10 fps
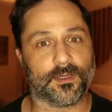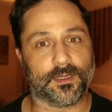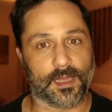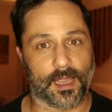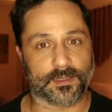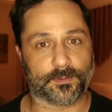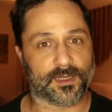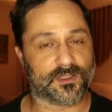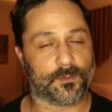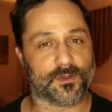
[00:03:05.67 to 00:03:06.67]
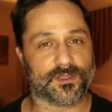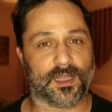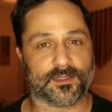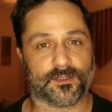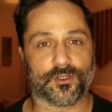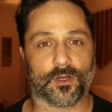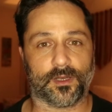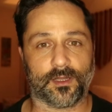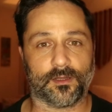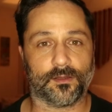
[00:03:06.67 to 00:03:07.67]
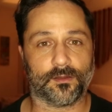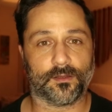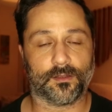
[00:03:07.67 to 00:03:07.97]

yet, but I suppose that's the journey